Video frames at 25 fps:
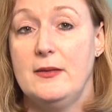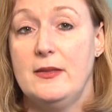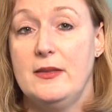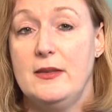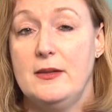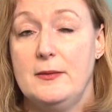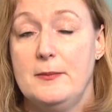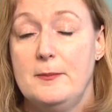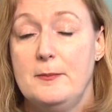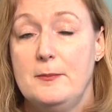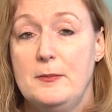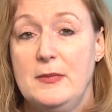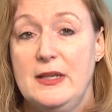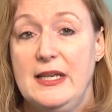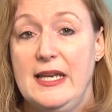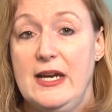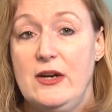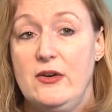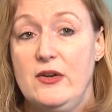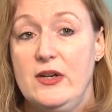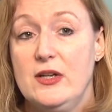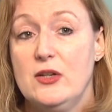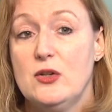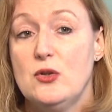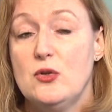the
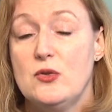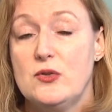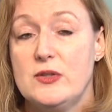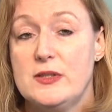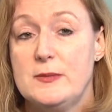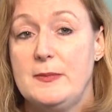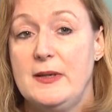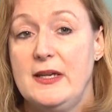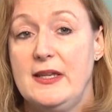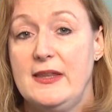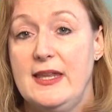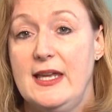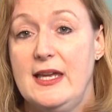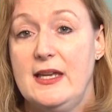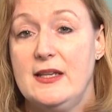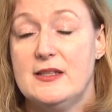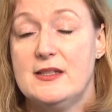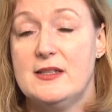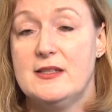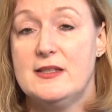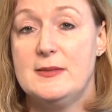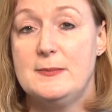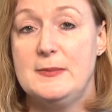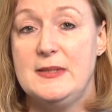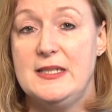malaria caused by that
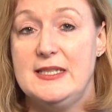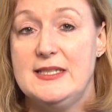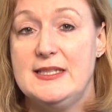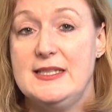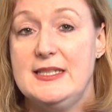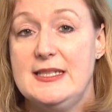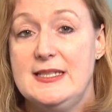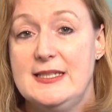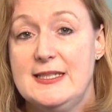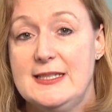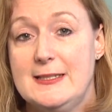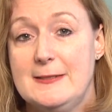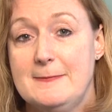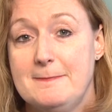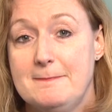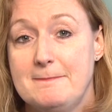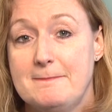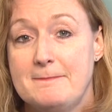species.